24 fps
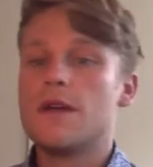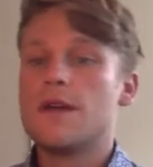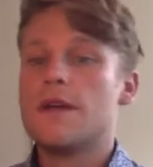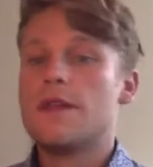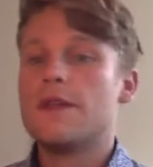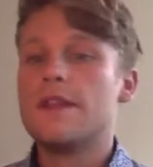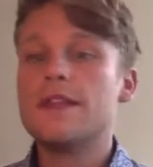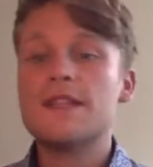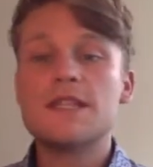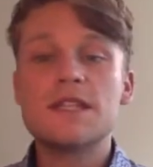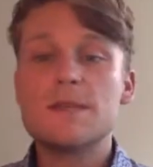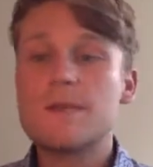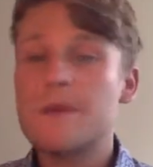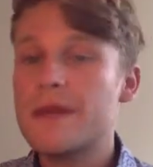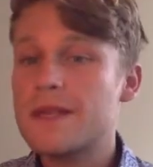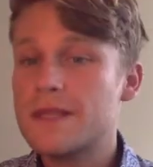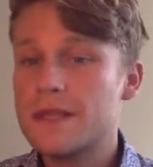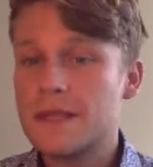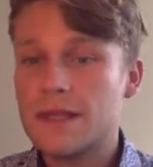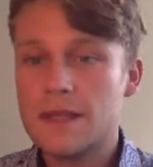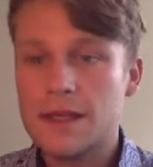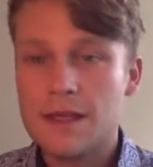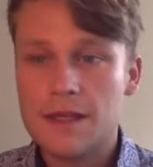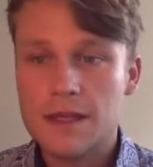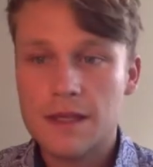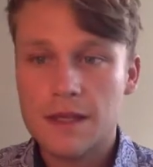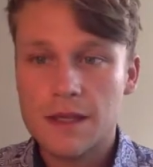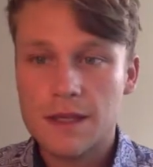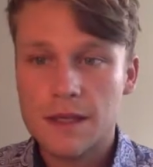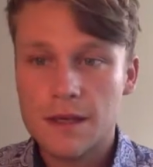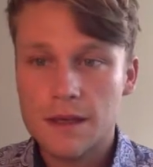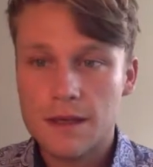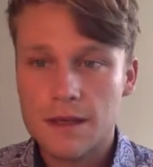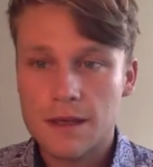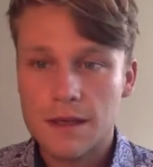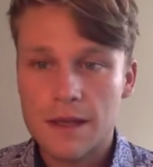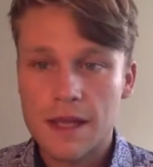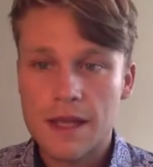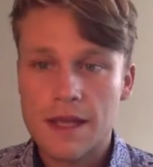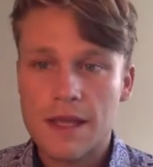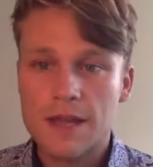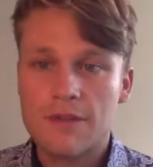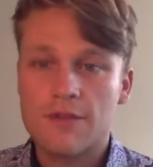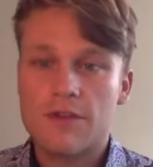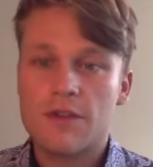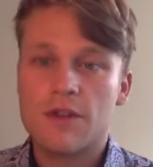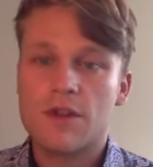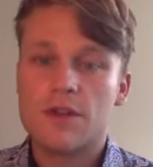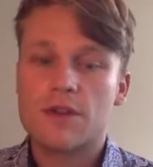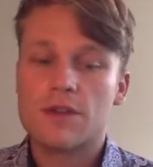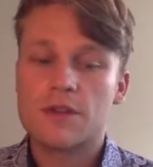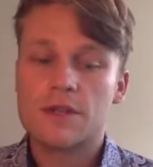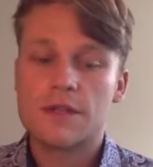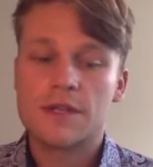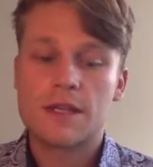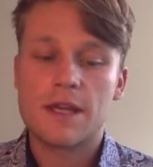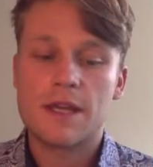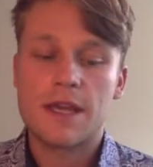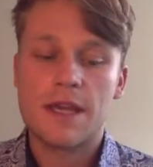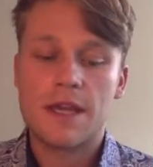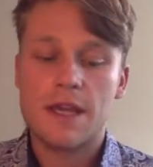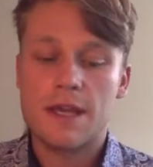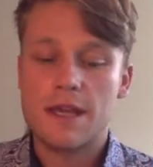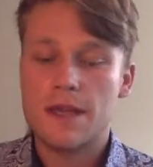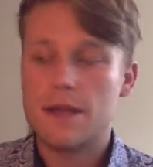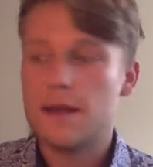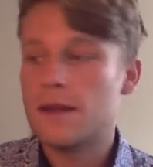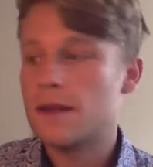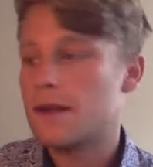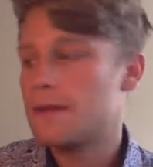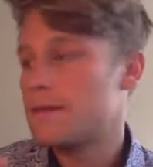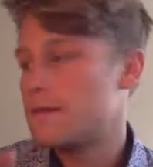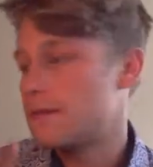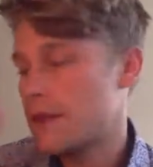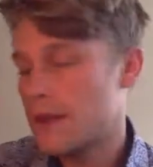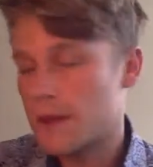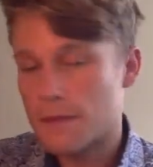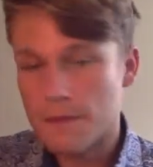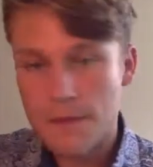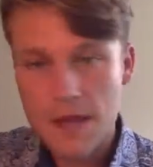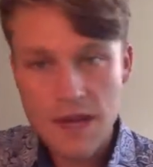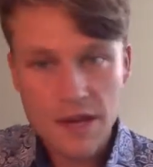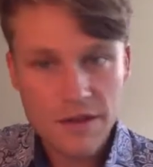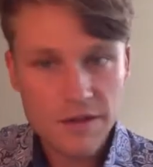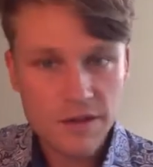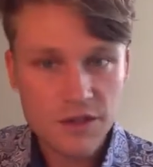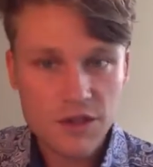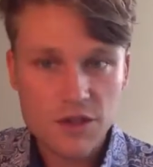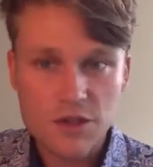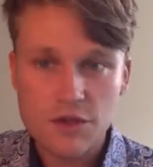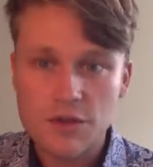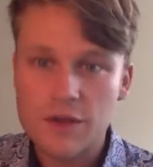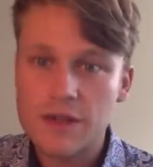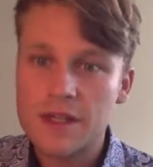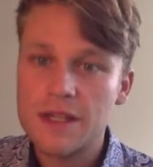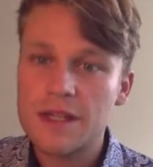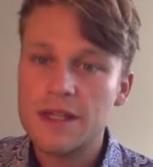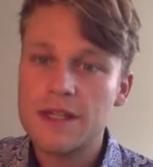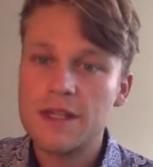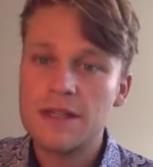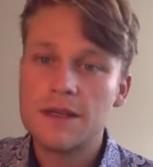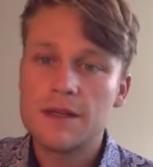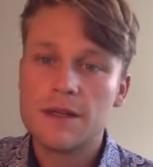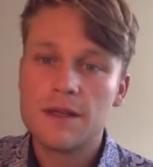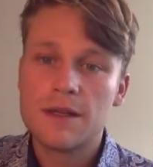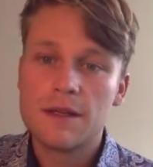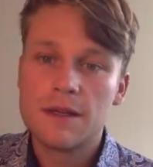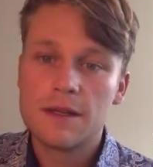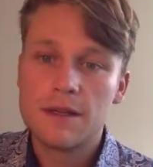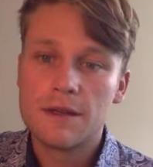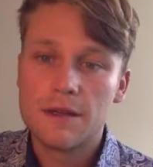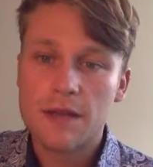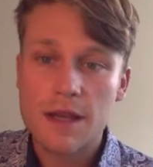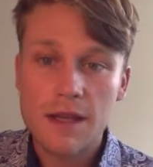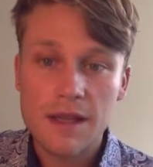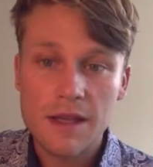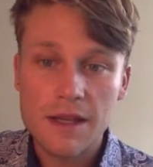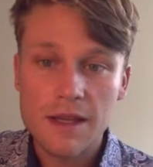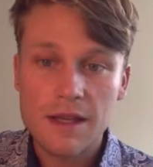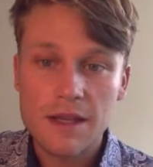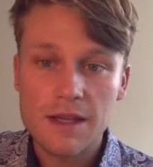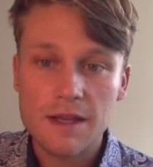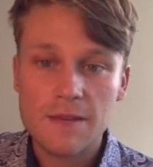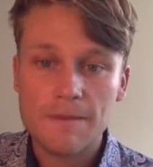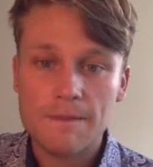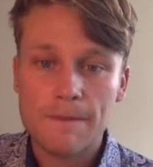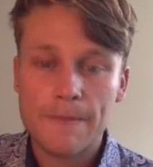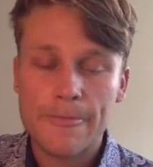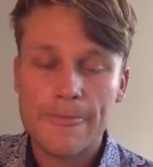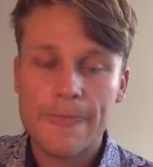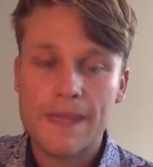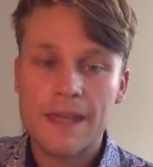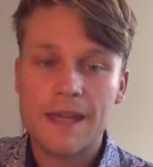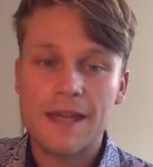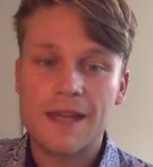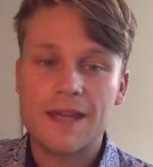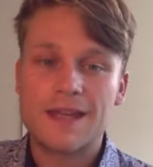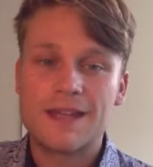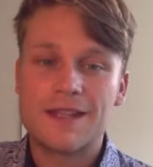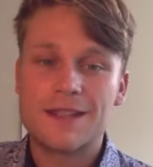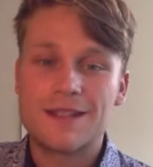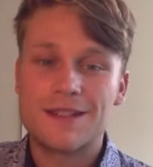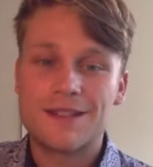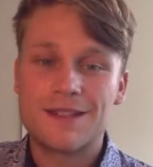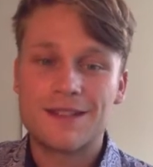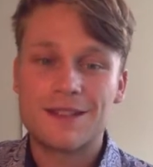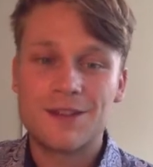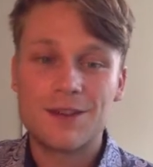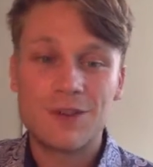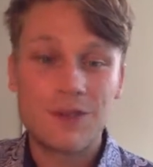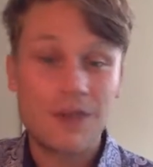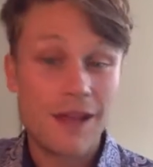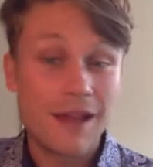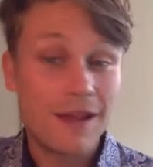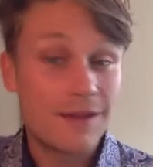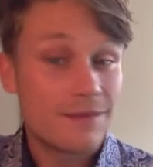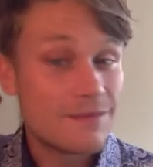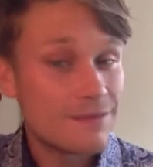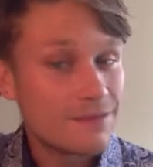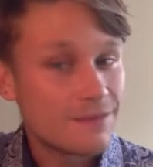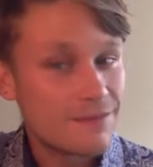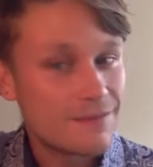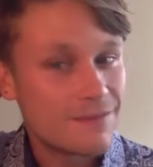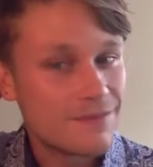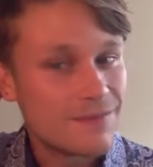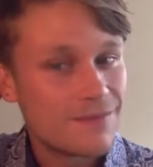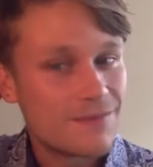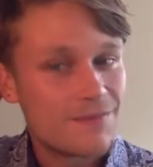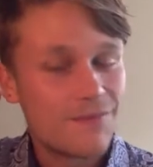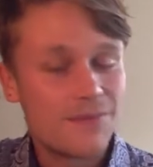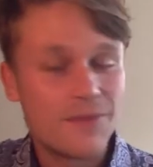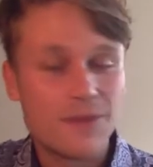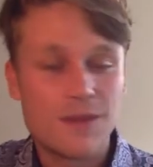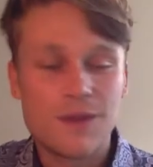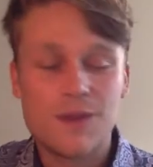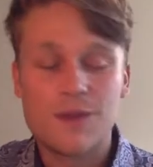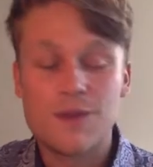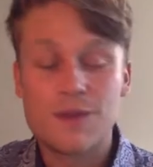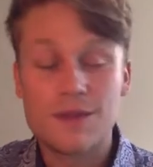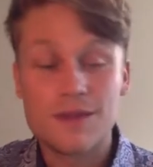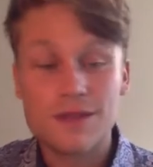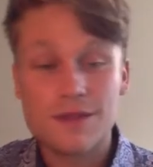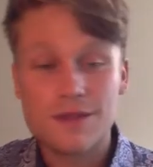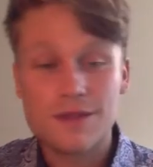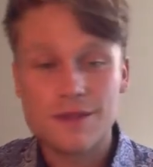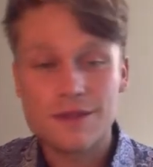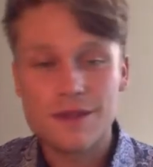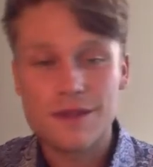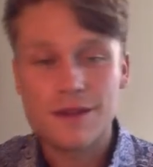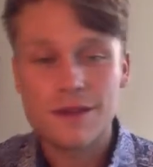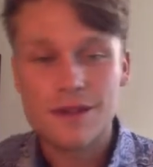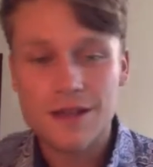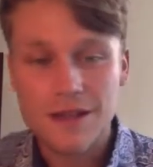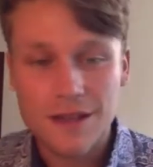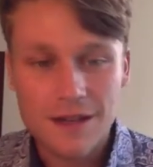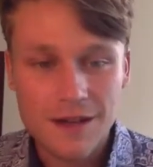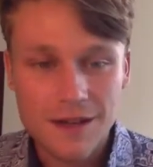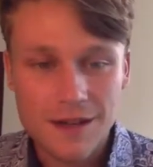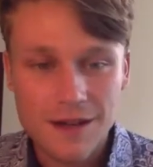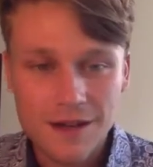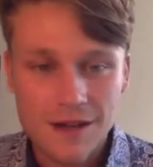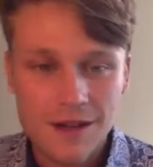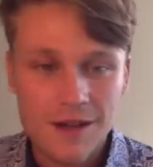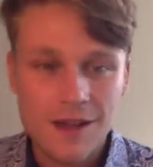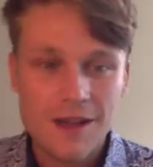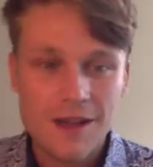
this is basically like if there's a like man on the street yelling and you're like, what's going on here?